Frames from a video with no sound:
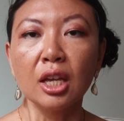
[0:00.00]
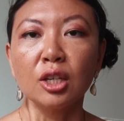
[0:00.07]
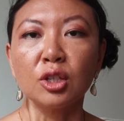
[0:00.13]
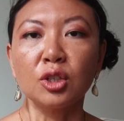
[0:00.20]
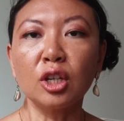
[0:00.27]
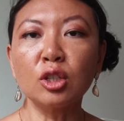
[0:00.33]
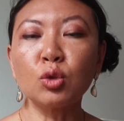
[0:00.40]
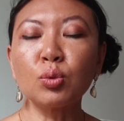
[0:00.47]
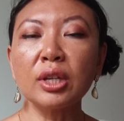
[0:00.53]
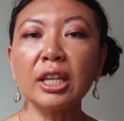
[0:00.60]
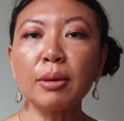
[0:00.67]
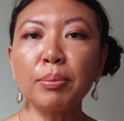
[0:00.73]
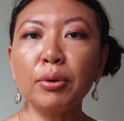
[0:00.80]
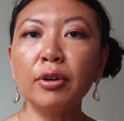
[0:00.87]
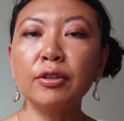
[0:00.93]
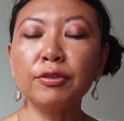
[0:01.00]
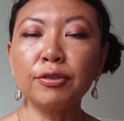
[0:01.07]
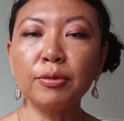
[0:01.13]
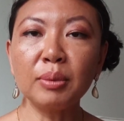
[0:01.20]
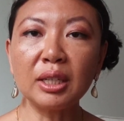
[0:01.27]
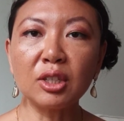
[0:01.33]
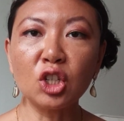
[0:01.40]
So it's really important for
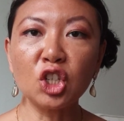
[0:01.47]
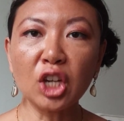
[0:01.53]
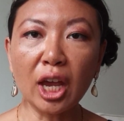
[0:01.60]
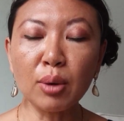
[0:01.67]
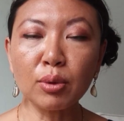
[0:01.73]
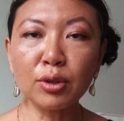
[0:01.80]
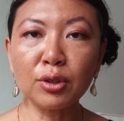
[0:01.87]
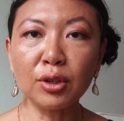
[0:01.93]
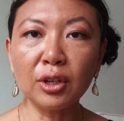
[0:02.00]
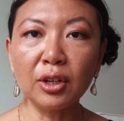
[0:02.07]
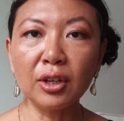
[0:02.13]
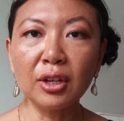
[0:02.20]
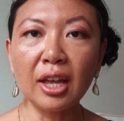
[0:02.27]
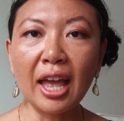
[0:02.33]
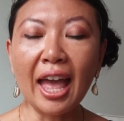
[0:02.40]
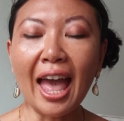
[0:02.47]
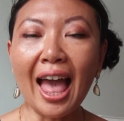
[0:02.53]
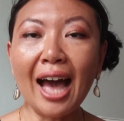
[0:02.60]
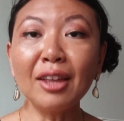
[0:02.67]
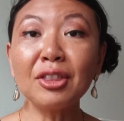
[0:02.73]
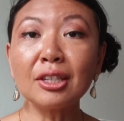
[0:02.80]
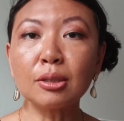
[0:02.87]
me to share with you
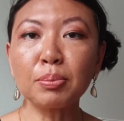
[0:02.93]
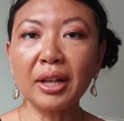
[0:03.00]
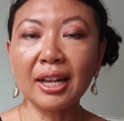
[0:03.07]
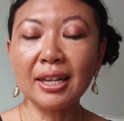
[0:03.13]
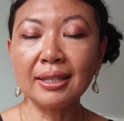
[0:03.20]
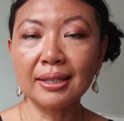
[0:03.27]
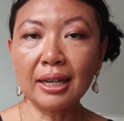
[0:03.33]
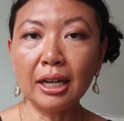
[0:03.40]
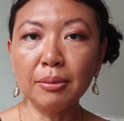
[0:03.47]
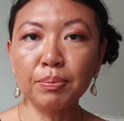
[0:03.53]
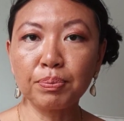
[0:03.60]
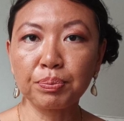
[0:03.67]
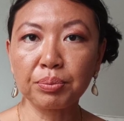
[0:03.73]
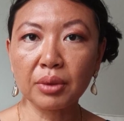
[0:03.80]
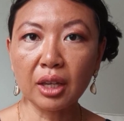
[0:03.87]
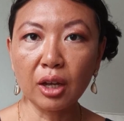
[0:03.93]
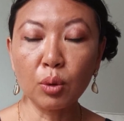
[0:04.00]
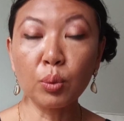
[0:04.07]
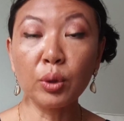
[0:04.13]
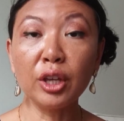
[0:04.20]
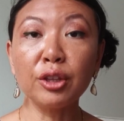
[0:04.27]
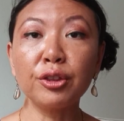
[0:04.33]
how this plays up
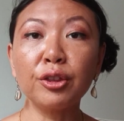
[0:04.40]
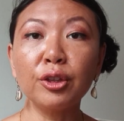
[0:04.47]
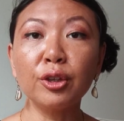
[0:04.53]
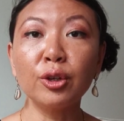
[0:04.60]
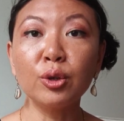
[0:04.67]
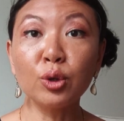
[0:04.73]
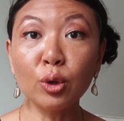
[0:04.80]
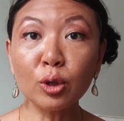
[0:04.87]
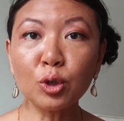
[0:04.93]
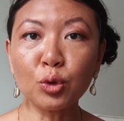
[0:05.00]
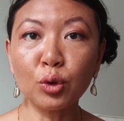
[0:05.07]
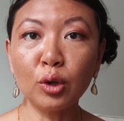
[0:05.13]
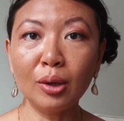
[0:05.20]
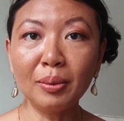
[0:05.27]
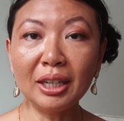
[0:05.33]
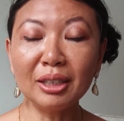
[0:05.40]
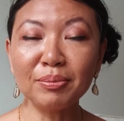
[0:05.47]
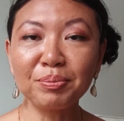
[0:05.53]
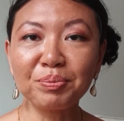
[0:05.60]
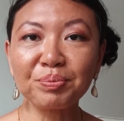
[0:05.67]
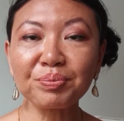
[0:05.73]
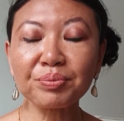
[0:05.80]
with your trauma,
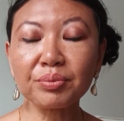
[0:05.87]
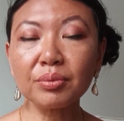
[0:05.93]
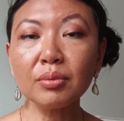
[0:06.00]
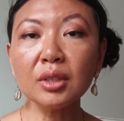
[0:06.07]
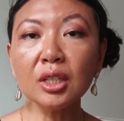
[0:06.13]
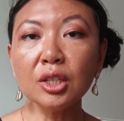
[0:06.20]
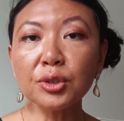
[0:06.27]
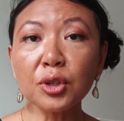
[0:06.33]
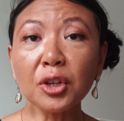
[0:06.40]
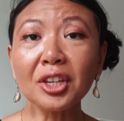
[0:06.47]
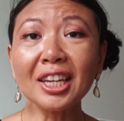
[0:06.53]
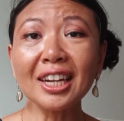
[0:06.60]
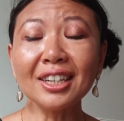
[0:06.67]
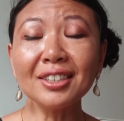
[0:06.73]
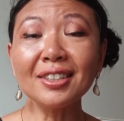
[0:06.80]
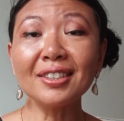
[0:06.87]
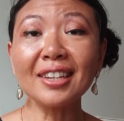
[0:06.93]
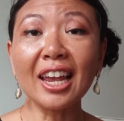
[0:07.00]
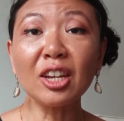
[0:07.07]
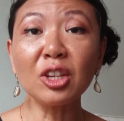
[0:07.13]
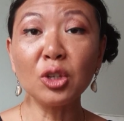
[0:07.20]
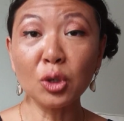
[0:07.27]
so you can
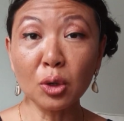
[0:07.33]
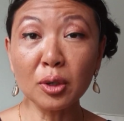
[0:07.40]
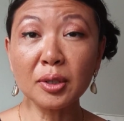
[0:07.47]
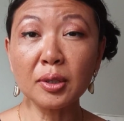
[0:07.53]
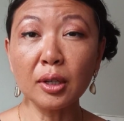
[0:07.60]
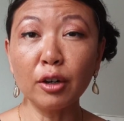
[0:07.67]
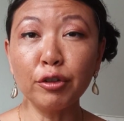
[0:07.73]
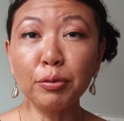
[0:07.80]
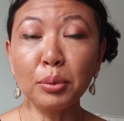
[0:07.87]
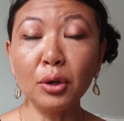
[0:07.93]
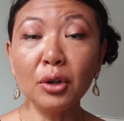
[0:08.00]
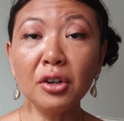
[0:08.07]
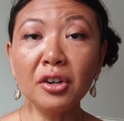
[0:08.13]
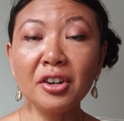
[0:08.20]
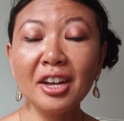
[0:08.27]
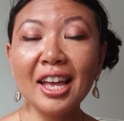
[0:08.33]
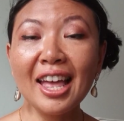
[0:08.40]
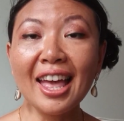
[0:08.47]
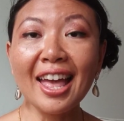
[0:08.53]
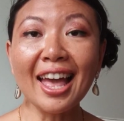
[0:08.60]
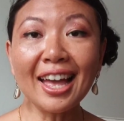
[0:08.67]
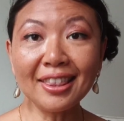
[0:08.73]
understand yourself more
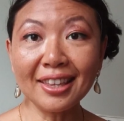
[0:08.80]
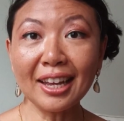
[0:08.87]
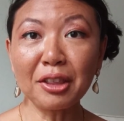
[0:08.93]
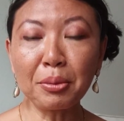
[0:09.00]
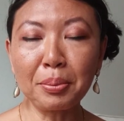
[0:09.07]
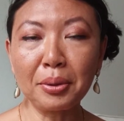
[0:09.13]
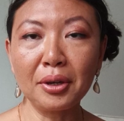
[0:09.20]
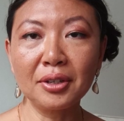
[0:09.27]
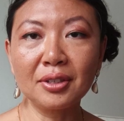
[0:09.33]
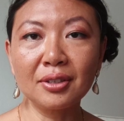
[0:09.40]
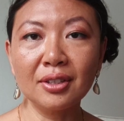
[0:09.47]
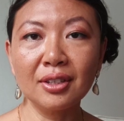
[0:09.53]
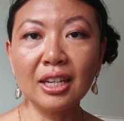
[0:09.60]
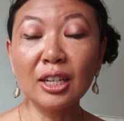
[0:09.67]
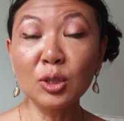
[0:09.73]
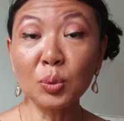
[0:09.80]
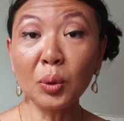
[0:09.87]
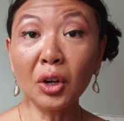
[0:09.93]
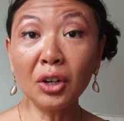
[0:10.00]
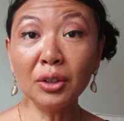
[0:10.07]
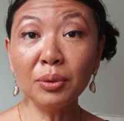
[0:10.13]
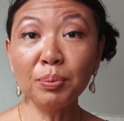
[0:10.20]
and the other person as
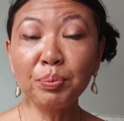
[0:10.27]
well.